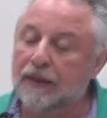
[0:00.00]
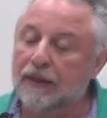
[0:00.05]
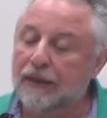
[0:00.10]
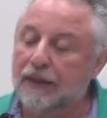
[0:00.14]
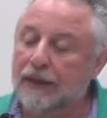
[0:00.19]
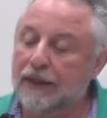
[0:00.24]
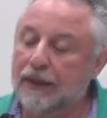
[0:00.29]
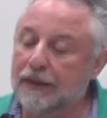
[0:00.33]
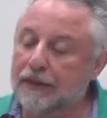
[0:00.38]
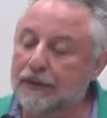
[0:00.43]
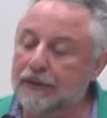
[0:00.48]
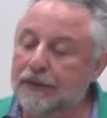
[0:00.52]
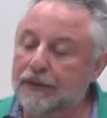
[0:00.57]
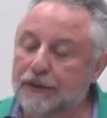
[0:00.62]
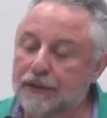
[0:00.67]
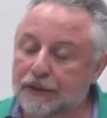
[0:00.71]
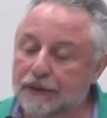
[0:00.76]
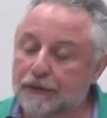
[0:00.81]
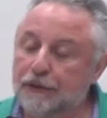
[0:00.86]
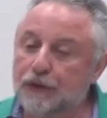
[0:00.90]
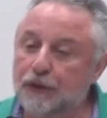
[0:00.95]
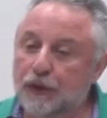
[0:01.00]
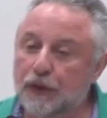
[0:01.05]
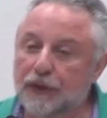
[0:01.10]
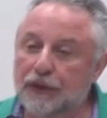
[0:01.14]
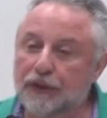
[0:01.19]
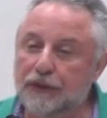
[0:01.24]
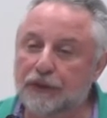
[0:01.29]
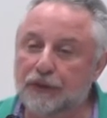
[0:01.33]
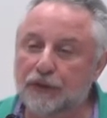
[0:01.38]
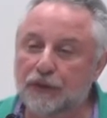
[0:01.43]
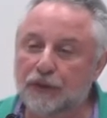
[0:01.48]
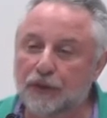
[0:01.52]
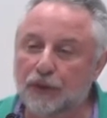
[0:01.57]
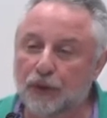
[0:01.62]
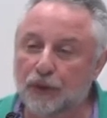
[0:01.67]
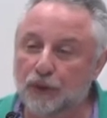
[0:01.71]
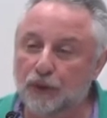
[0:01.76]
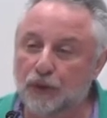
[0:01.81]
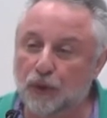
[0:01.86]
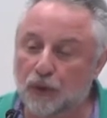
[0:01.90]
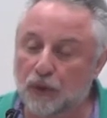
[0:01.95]
Here, Freud
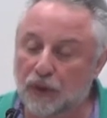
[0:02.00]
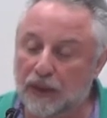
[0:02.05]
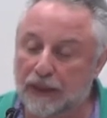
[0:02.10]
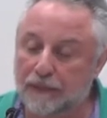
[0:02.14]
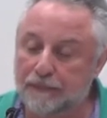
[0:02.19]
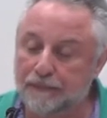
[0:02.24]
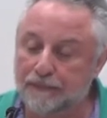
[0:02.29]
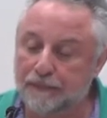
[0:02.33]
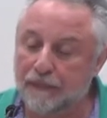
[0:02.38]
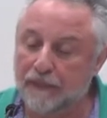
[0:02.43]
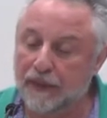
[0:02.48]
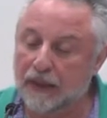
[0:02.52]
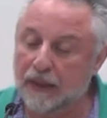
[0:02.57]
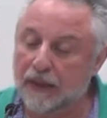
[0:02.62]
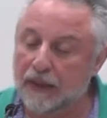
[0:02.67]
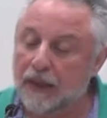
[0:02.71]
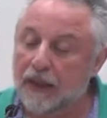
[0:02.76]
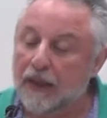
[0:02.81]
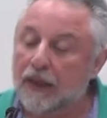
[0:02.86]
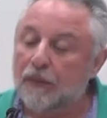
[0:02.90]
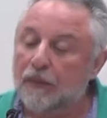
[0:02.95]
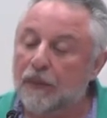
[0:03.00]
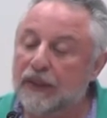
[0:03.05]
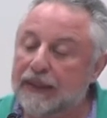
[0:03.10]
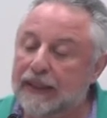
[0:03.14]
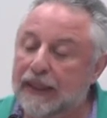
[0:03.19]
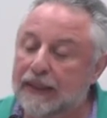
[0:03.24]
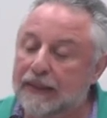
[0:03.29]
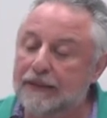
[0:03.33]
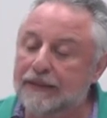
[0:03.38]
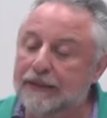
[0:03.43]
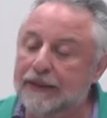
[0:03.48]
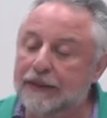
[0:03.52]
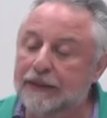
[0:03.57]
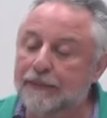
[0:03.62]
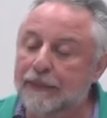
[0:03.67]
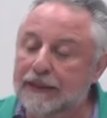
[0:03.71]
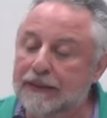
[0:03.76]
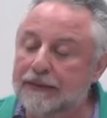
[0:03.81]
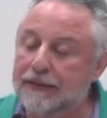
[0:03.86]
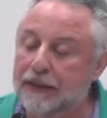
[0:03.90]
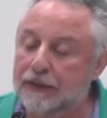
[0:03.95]
on Dora. When I set
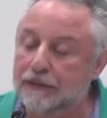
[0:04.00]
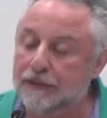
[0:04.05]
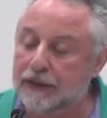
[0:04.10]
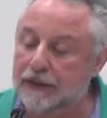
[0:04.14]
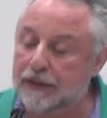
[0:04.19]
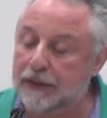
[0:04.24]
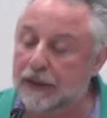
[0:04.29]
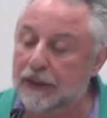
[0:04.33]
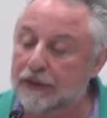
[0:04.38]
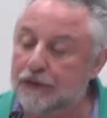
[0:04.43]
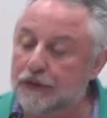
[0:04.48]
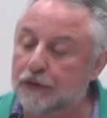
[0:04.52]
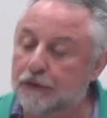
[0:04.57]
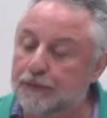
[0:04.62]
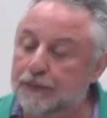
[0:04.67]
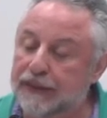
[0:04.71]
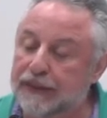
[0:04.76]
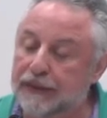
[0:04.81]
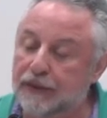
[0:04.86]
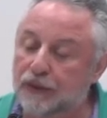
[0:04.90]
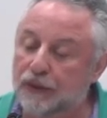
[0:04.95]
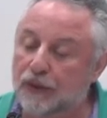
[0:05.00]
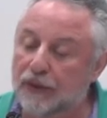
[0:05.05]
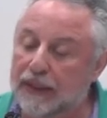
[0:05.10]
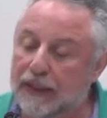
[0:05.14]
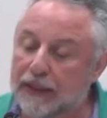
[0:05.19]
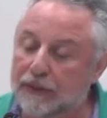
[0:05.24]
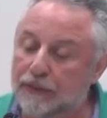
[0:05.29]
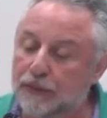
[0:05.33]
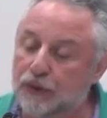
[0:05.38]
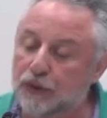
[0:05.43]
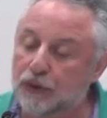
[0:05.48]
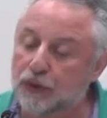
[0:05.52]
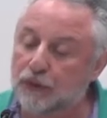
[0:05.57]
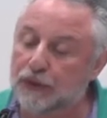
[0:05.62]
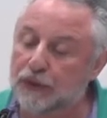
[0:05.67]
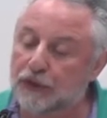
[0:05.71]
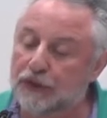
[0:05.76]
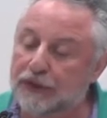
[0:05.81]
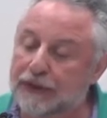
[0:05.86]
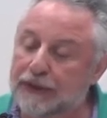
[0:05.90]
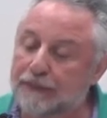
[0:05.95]
myself the task of bringing to light what
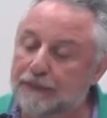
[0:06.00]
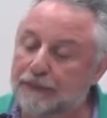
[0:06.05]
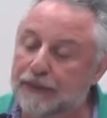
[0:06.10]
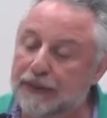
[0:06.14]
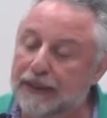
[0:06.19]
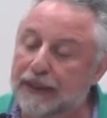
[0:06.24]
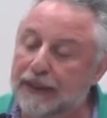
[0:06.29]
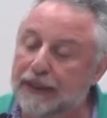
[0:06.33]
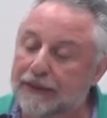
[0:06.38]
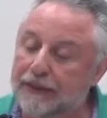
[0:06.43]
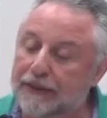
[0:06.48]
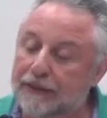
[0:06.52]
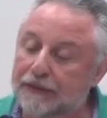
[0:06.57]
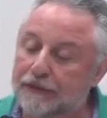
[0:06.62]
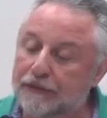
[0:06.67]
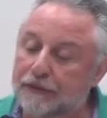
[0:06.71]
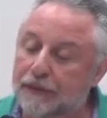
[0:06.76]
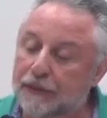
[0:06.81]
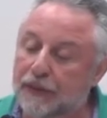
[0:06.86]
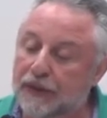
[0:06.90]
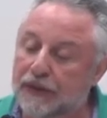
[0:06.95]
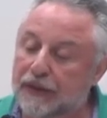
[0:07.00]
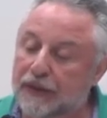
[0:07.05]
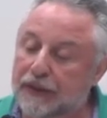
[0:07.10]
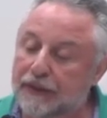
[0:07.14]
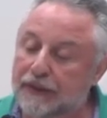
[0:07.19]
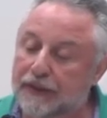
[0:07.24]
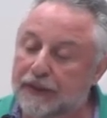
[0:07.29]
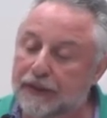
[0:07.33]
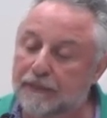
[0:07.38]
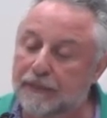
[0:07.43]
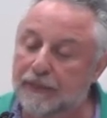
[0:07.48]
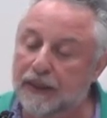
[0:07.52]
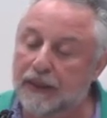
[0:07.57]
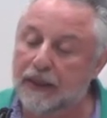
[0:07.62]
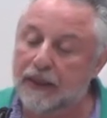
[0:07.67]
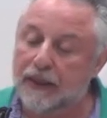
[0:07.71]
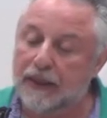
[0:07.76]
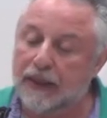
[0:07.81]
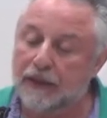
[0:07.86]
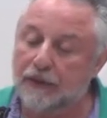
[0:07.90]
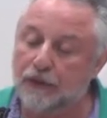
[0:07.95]
humans keep hidden within them,
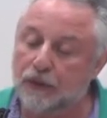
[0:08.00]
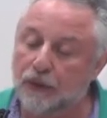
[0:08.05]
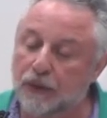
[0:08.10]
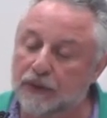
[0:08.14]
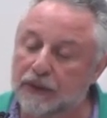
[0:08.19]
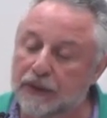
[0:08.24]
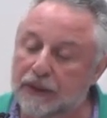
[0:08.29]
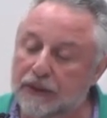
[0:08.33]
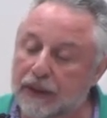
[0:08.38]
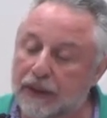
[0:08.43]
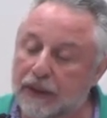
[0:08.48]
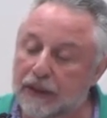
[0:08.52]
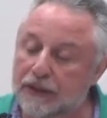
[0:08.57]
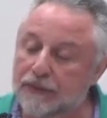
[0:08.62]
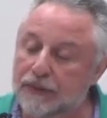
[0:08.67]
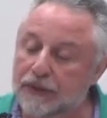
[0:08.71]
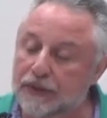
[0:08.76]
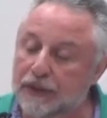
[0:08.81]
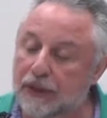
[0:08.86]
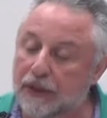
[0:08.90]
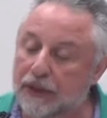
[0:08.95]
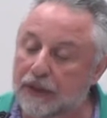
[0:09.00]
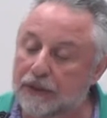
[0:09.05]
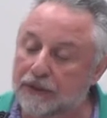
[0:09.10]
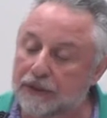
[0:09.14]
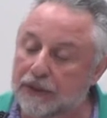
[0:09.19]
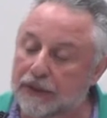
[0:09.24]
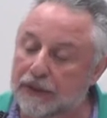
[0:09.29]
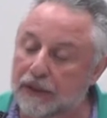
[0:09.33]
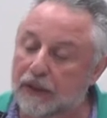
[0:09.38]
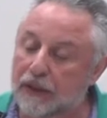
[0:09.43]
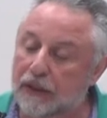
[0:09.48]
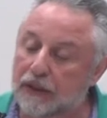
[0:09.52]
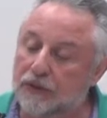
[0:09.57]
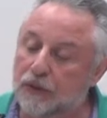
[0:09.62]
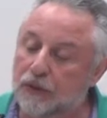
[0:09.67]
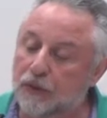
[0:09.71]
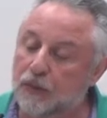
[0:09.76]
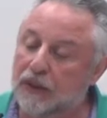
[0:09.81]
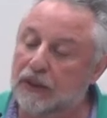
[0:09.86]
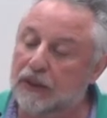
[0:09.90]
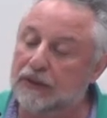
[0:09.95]
I thought the task was harder, a
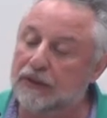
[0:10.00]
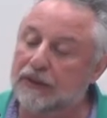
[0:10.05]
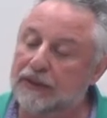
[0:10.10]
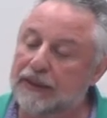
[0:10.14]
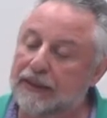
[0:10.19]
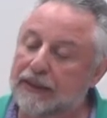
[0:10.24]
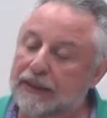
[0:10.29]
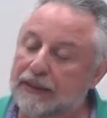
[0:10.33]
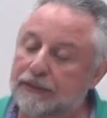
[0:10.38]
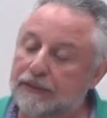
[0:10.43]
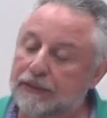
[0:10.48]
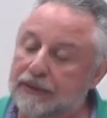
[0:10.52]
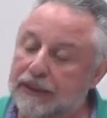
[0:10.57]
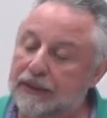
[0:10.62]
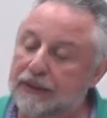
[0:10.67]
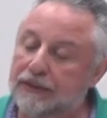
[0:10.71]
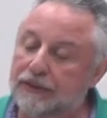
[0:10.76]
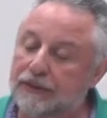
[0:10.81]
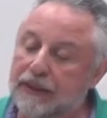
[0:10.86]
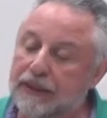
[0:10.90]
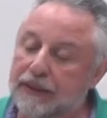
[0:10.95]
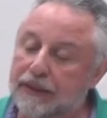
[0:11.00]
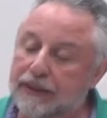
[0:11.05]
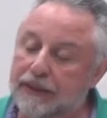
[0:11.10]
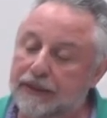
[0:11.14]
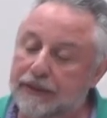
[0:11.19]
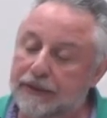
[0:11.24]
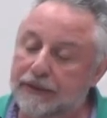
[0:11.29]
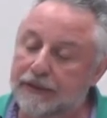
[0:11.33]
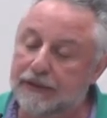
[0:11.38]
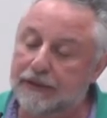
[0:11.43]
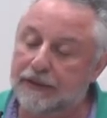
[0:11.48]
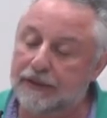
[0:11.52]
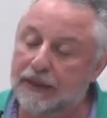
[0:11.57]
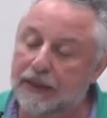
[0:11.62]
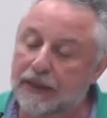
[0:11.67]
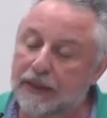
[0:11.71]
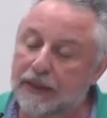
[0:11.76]
harder one than, I, than it really is.